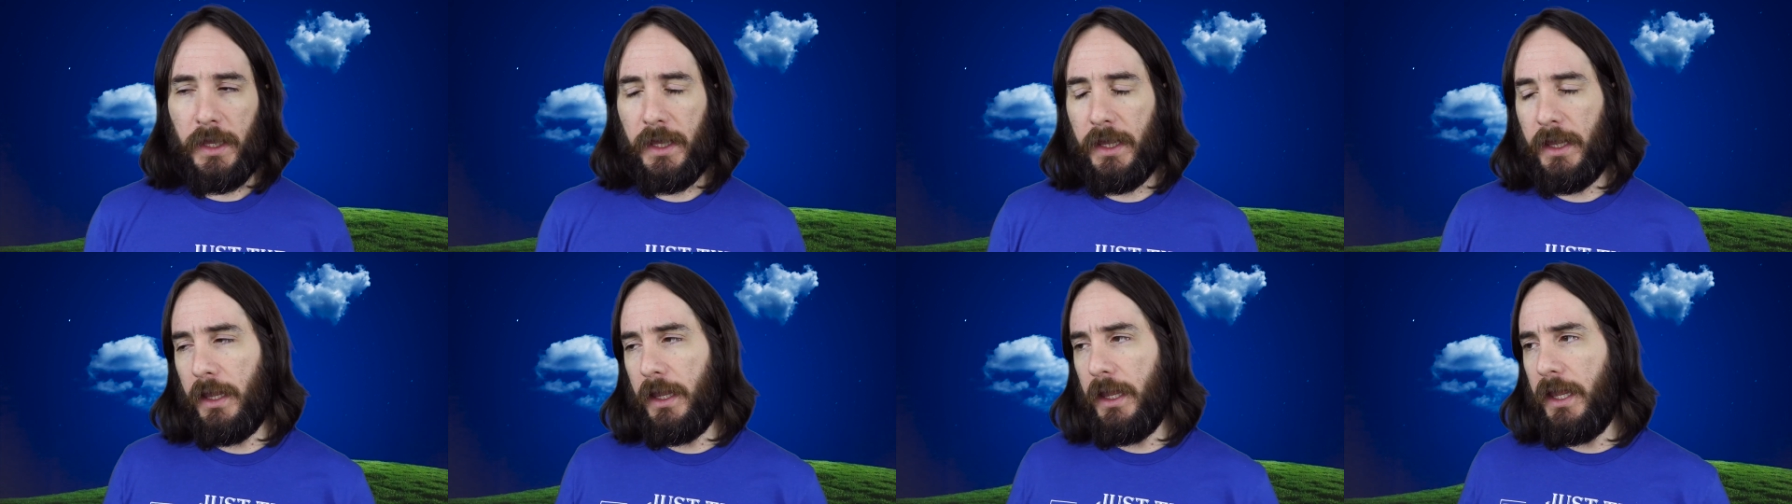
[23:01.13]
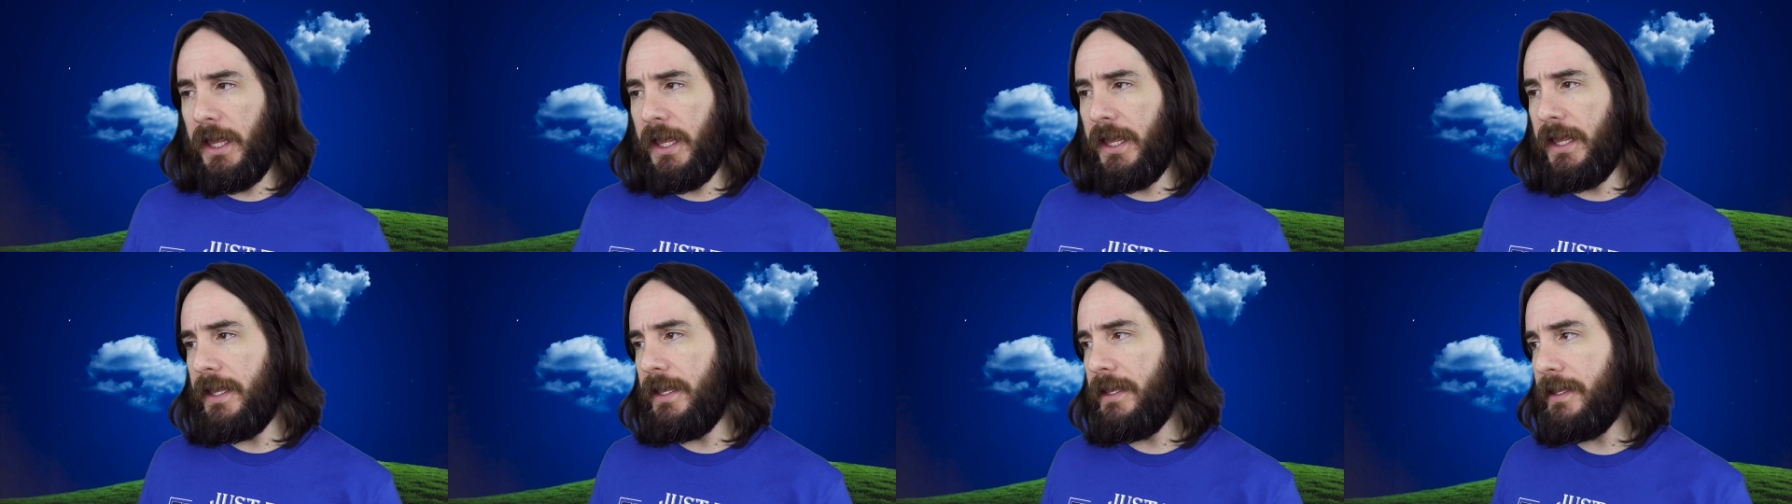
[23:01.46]

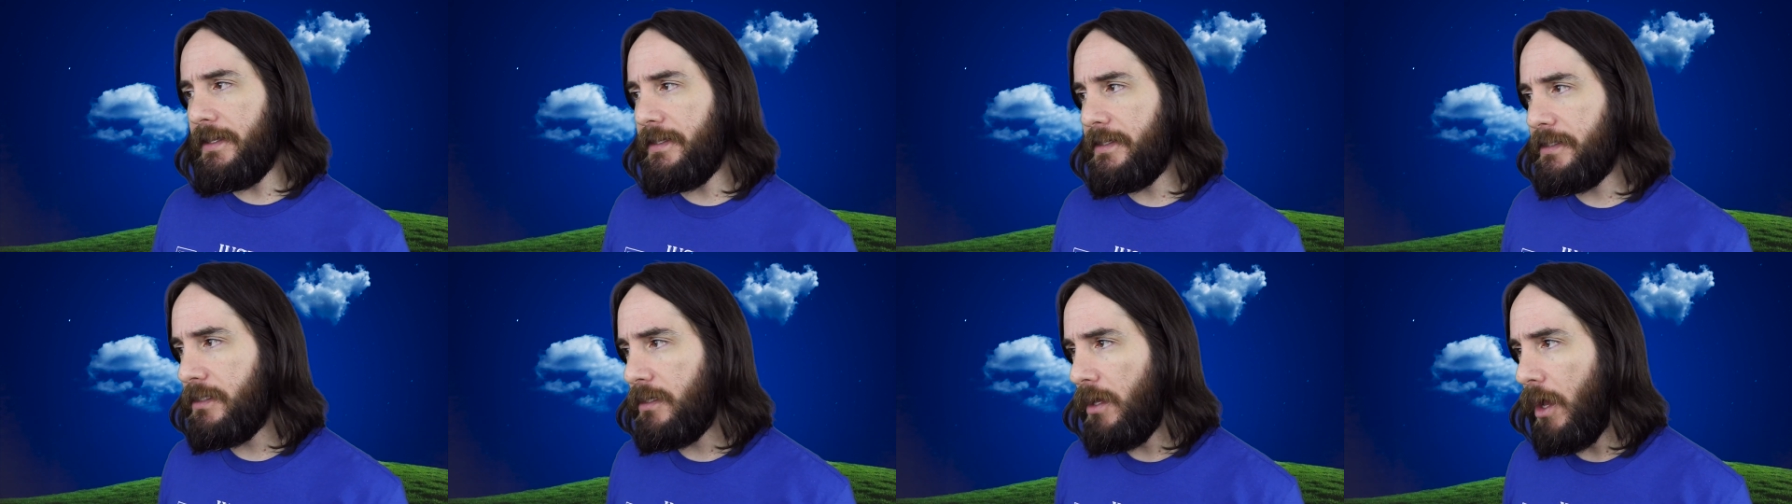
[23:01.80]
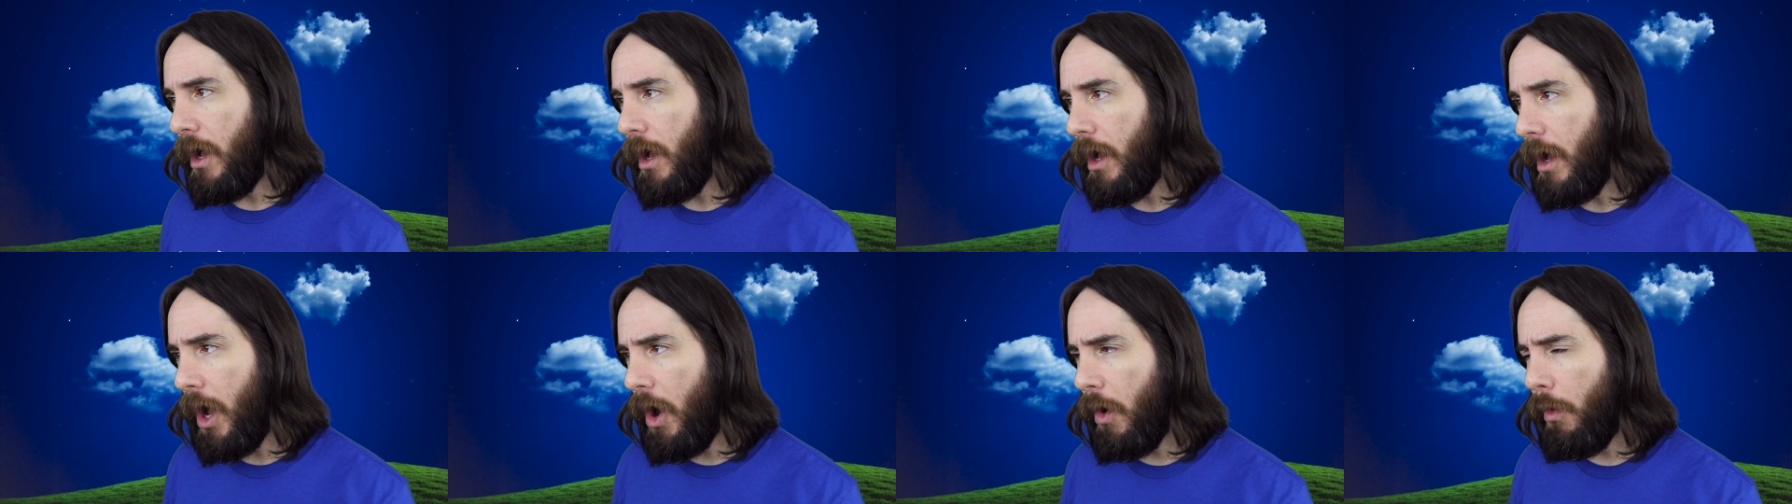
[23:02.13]
is
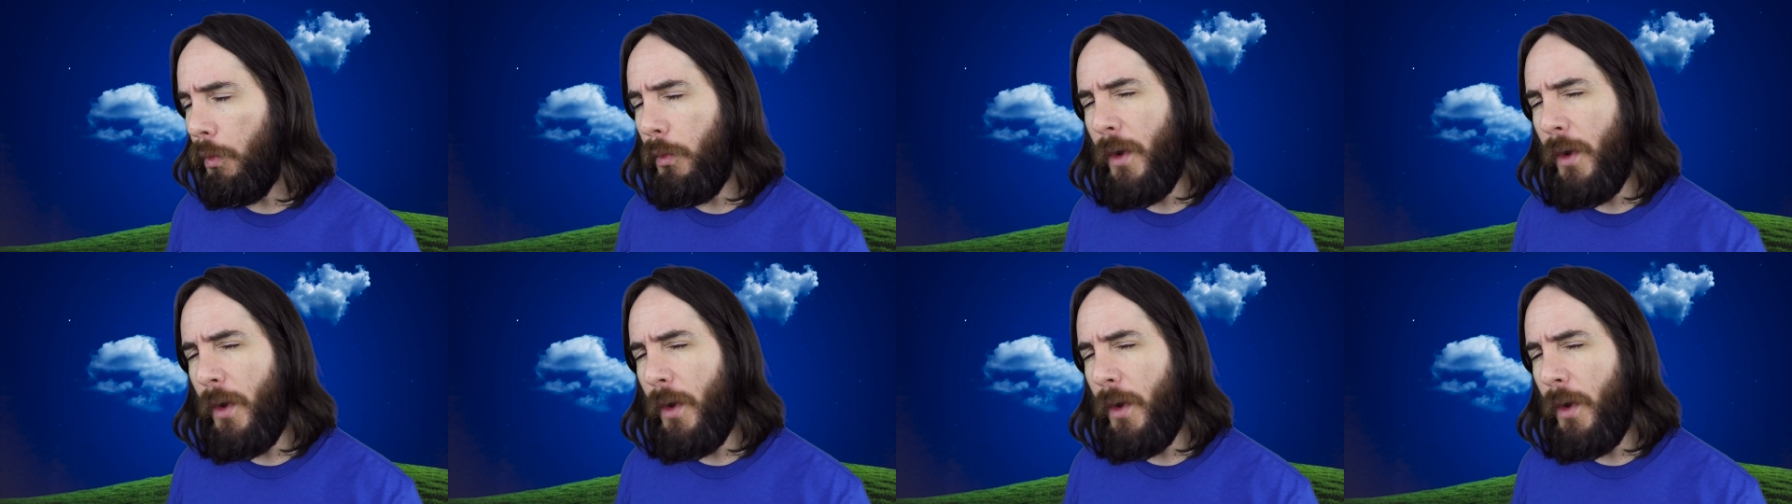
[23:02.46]
a